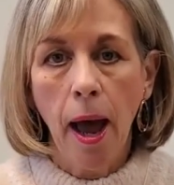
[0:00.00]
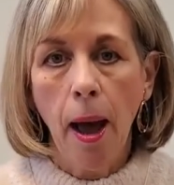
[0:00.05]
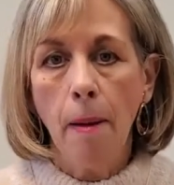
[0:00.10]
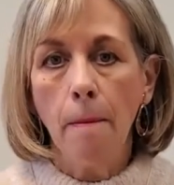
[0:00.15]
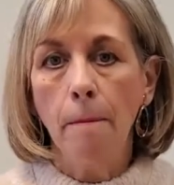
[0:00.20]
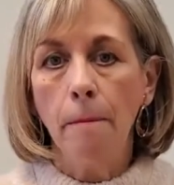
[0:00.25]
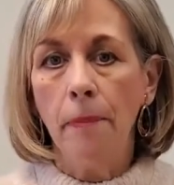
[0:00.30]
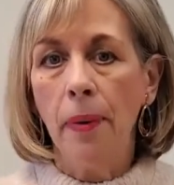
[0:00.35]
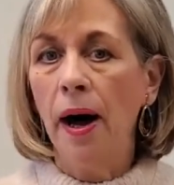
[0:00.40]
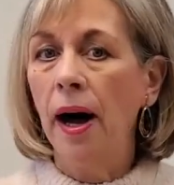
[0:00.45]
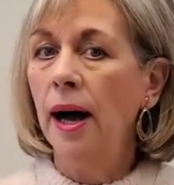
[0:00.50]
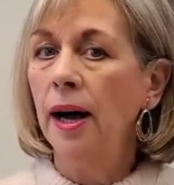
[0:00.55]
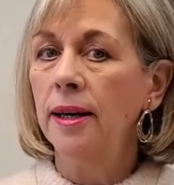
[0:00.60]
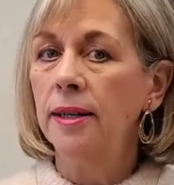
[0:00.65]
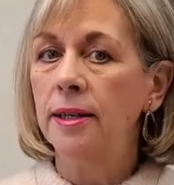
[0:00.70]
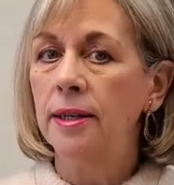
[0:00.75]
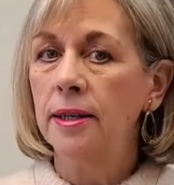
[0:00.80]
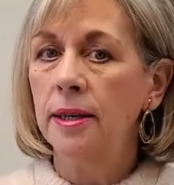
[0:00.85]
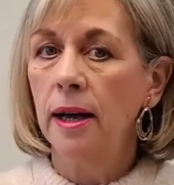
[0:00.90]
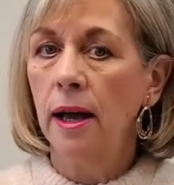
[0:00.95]

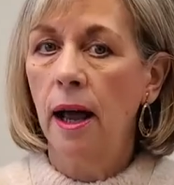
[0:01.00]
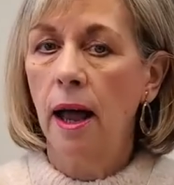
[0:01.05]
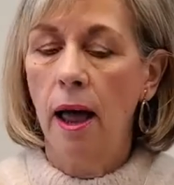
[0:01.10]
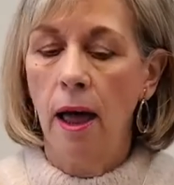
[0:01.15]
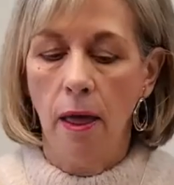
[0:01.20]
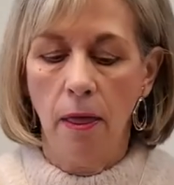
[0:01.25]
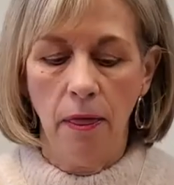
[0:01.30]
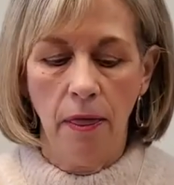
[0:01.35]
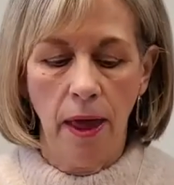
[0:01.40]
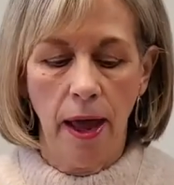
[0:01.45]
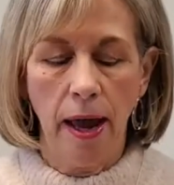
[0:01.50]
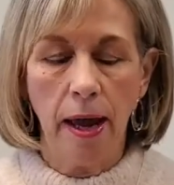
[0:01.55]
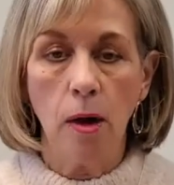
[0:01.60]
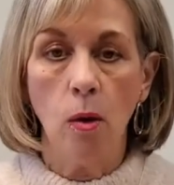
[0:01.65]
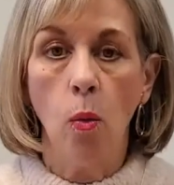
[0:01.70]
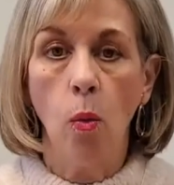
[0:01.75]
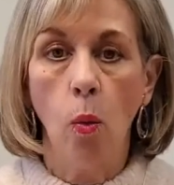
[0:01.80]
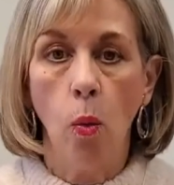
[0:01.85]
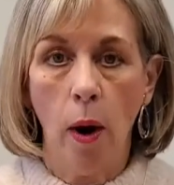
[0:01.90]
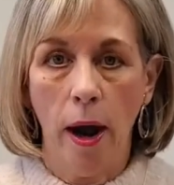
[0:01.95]
but they
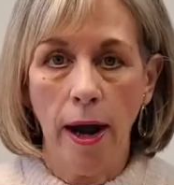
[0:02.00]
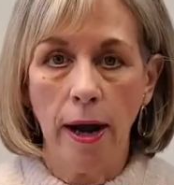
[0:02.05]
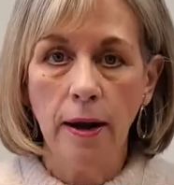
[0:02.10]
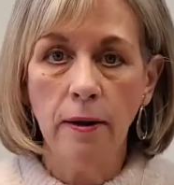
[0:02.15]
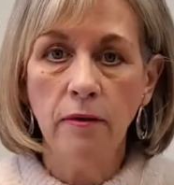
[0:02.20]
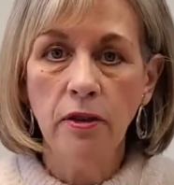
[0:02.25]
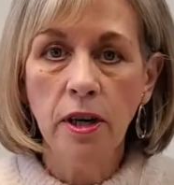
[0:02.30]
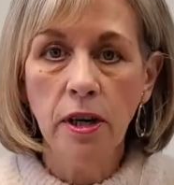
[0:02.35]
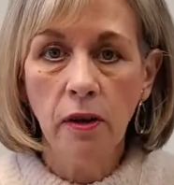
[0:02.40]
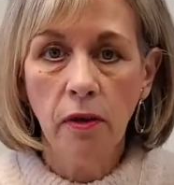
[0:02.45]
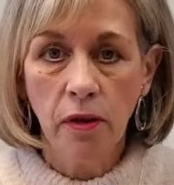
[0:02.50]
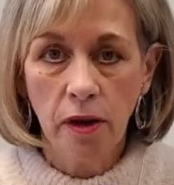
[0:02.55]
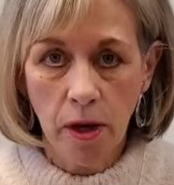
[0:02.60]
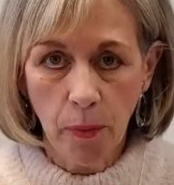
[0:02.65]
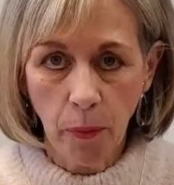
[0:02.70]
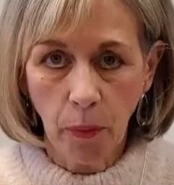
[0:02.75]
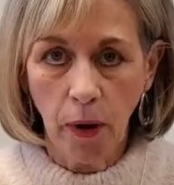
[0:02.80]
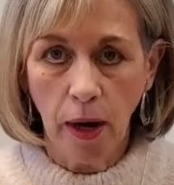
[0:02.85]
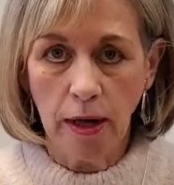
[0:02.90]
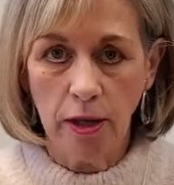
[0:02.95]
waived the
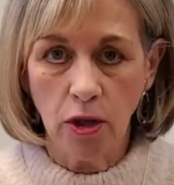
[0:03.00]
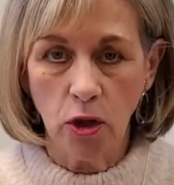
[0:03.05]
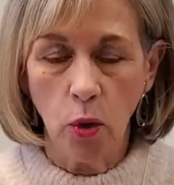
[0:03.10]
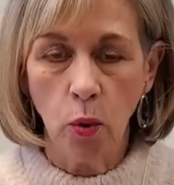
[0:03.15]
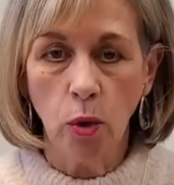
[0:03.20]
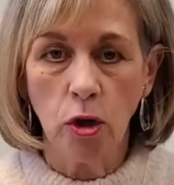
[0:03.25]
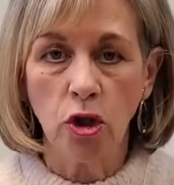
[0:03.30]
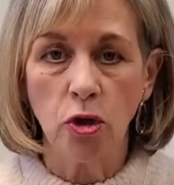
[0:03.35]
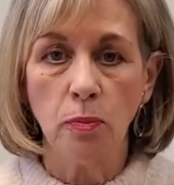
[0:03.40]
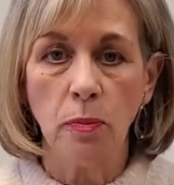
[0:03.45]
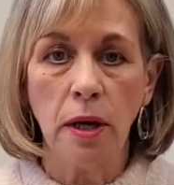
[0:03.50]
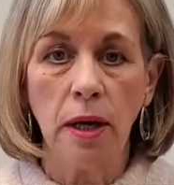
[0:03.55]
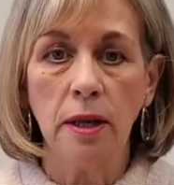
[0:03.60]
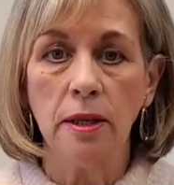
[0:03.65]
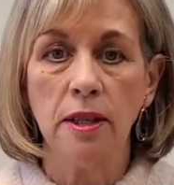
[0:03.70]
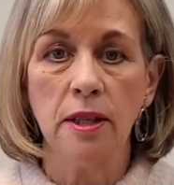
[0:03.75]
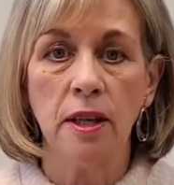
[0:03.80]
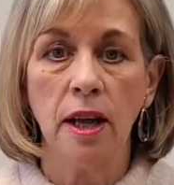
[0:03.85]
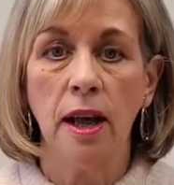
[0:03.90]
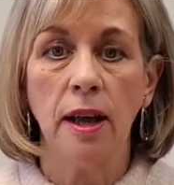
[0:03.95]
appraisal, which
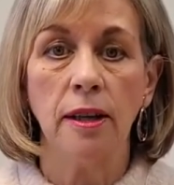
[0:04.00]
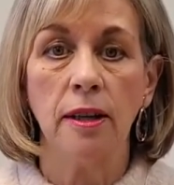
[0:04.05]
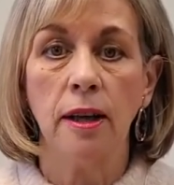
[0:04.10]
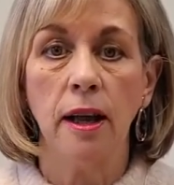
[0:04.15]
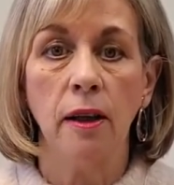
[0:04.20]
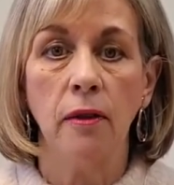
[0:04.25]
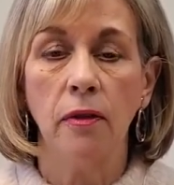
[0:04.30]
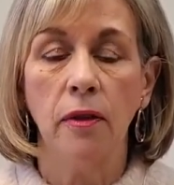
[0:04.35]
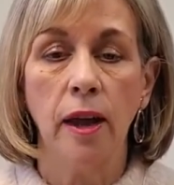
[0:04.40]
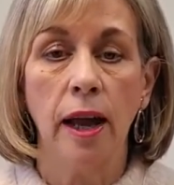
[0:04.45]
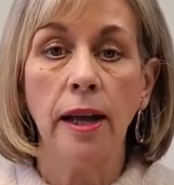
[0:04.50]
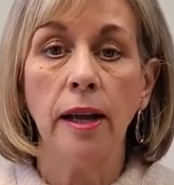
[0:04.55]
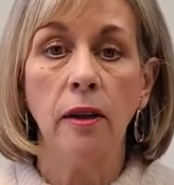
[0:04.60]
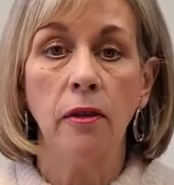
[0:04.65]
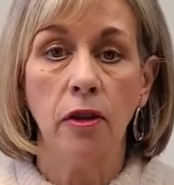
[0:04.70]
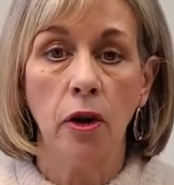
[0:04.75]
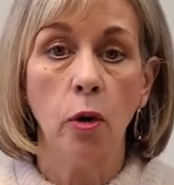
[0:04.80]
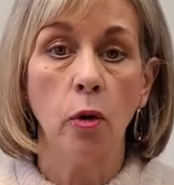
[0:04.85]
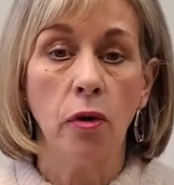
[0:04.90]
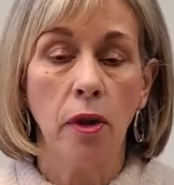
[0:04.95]
means that they
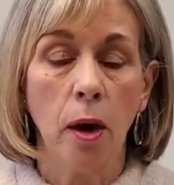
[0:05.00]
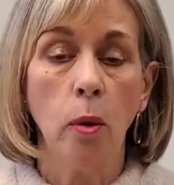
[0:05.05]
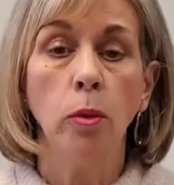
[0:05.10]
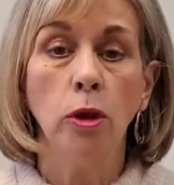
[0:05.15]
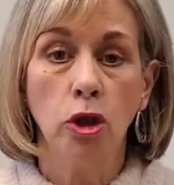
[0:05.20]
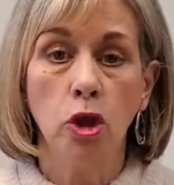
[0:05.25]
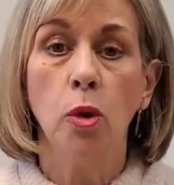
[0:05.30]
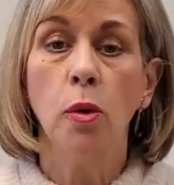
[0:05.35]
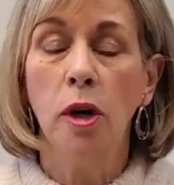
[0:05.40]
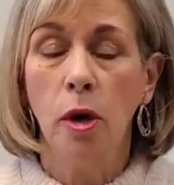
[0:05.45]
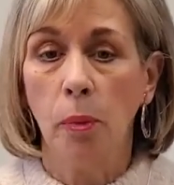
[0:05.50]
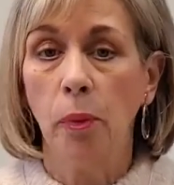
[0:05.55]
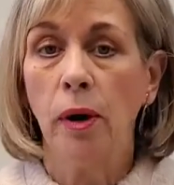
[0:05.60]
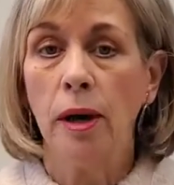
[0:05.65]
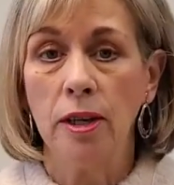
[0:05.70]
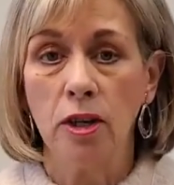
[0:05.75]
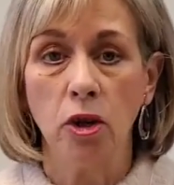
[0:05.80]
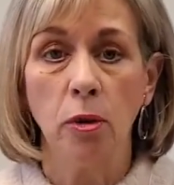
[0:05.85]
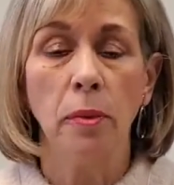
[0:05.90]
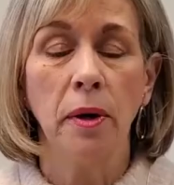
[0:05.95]
will do an
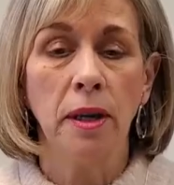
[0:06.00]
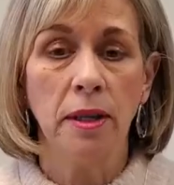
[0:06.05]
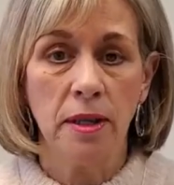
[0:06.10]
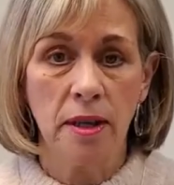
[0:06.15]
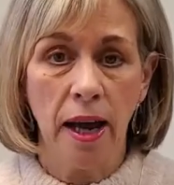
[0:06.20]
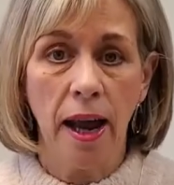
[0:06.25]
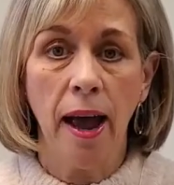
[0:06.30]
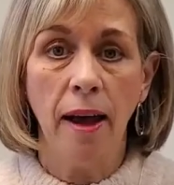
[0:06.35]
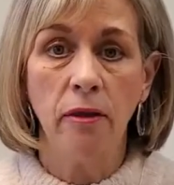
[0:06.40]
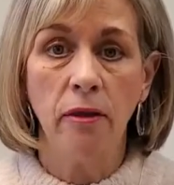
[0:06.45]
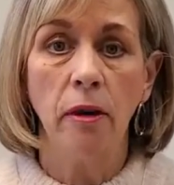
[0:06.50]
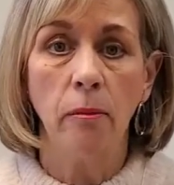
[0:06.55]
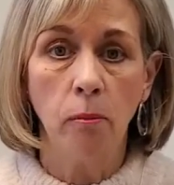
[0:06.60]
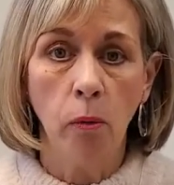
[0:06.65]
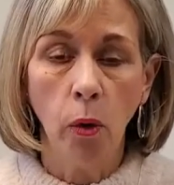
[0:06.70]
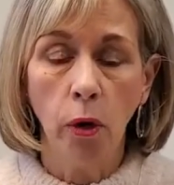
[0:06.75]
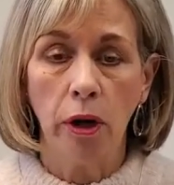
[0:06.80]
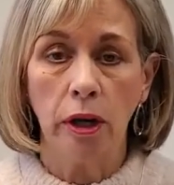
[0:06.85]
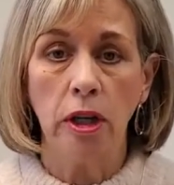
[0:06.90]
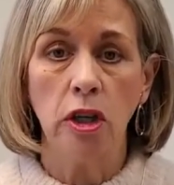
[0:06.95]
appraisal because they have a
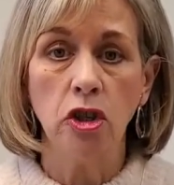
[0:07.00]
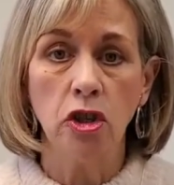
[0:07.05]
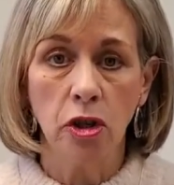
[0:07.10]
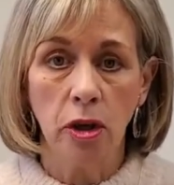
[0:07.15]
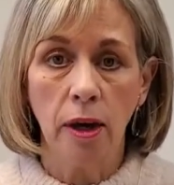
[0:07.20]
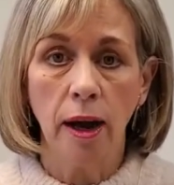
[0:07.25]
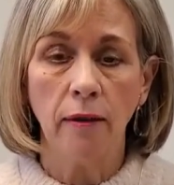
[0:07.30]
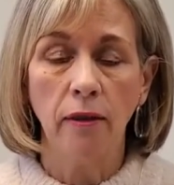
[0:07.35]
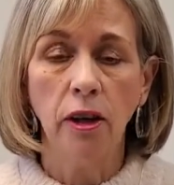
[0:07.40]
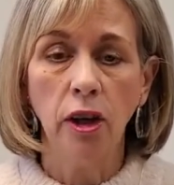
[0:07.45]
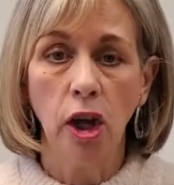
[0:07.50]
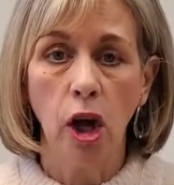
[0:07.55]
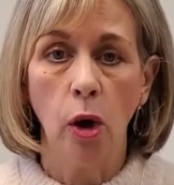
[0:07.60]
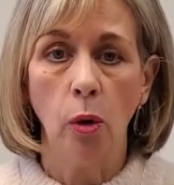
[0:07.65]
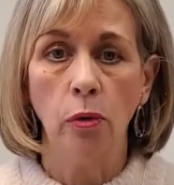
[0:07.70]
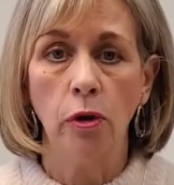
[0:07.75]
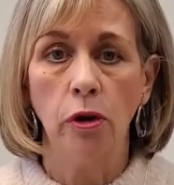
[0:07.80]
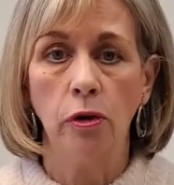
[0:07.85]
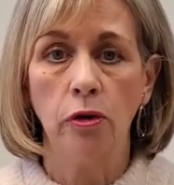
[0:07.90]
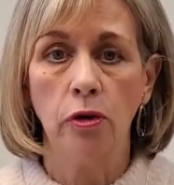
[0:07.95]
mortgage, they have a
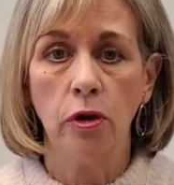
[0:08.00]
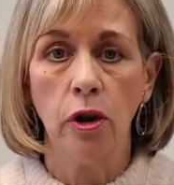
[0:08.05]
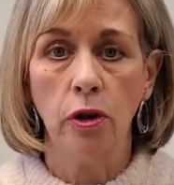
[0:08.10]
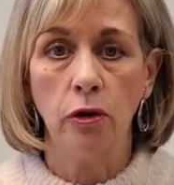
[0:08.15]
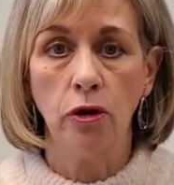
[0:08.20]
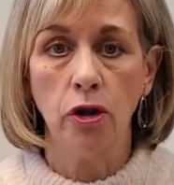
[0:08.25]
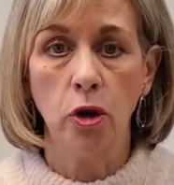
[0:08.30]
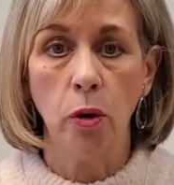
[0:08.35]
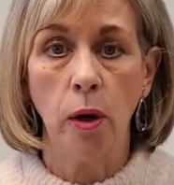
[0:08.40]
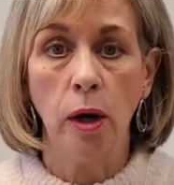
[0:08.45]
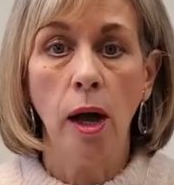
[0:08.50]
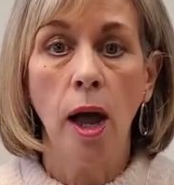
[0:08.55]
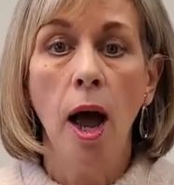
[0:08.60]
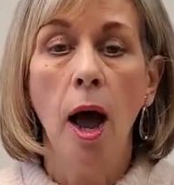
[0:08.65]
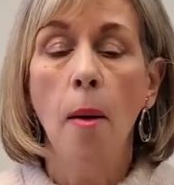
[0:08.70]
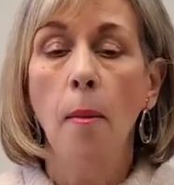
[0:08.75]
loan they're doing.